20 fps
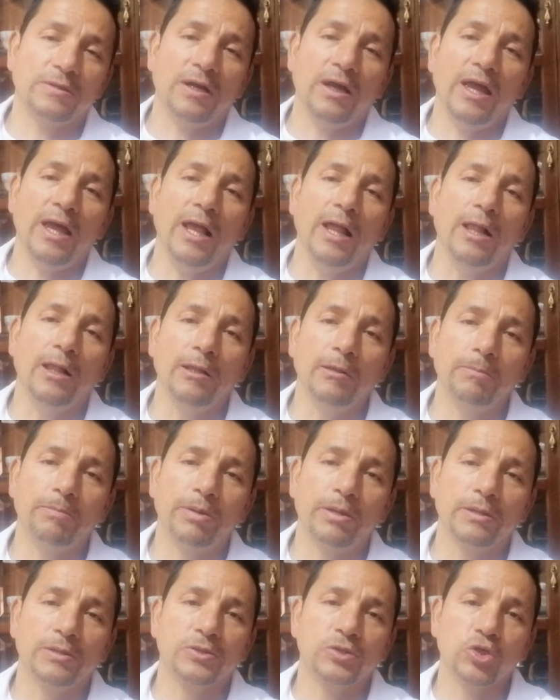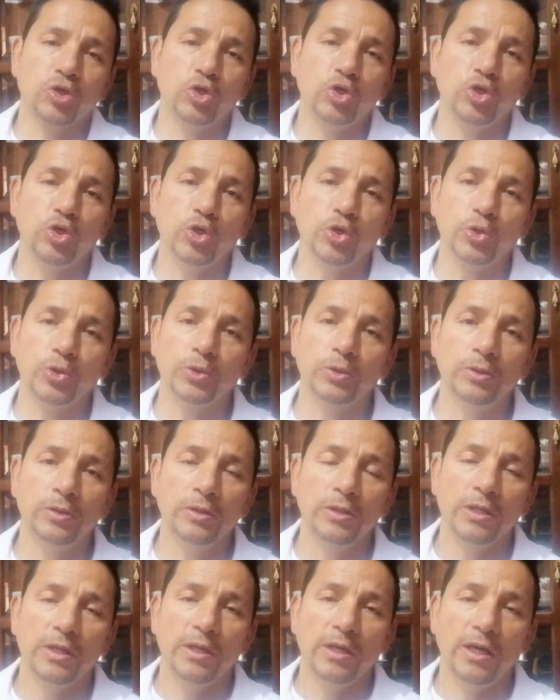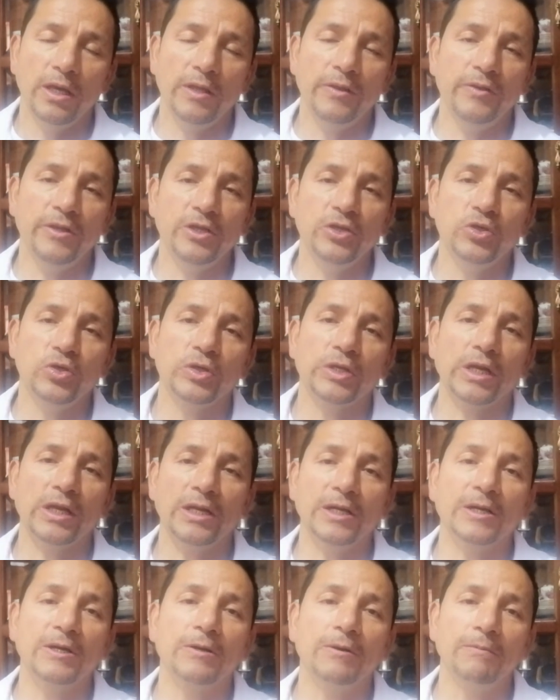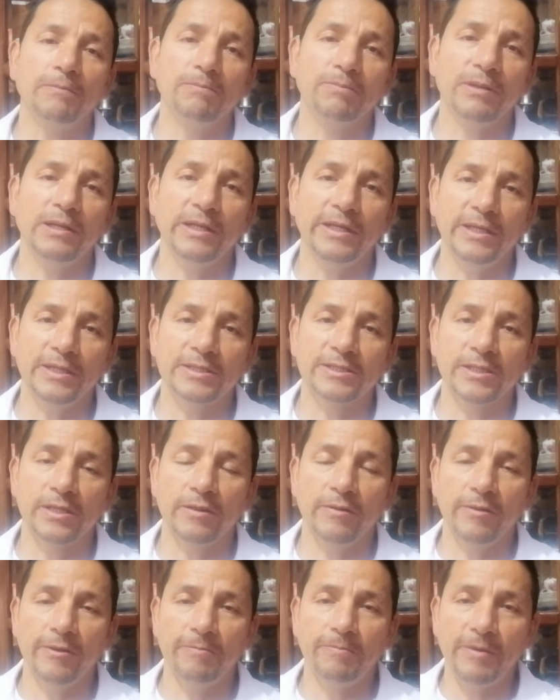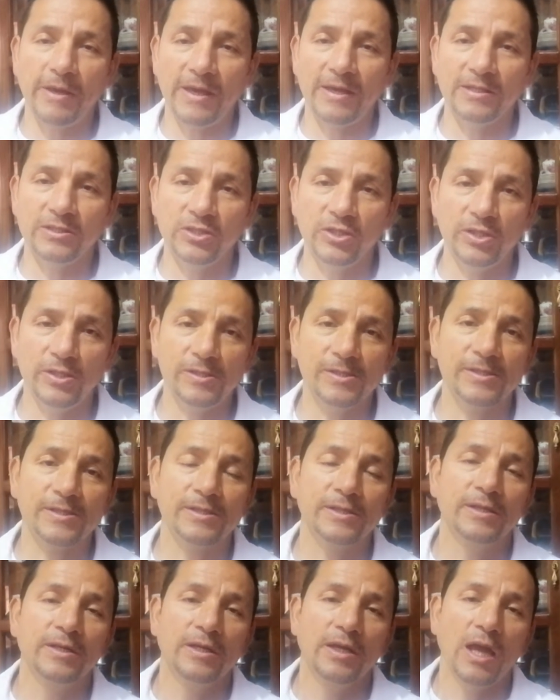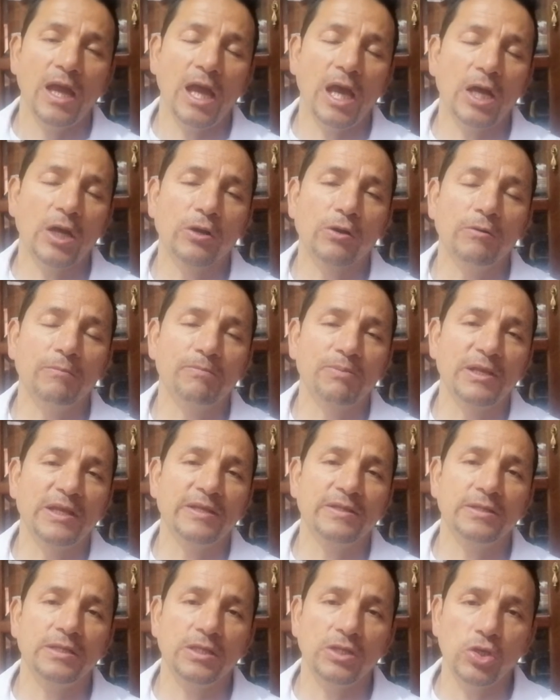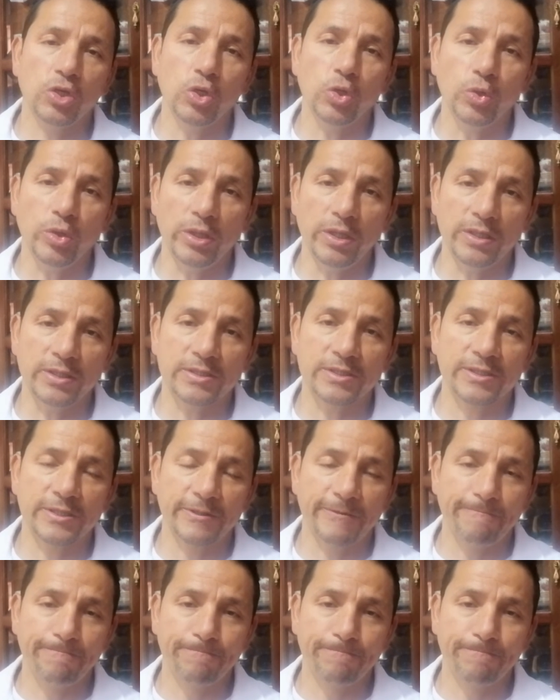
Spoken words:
help to you, and then you can complete the pages and complete the unit.